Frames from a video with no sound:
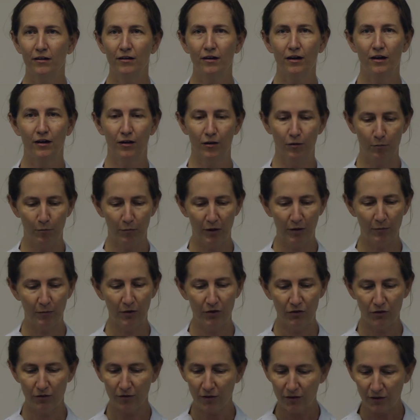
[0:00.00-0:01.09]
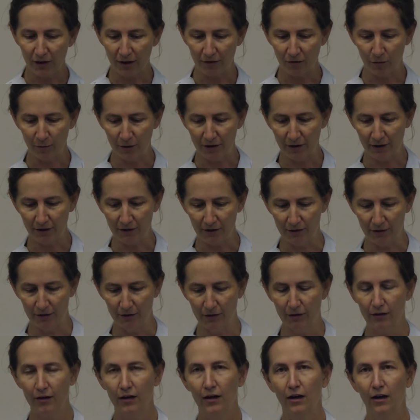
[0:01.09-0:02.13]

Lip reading: but most of us haven't been tested.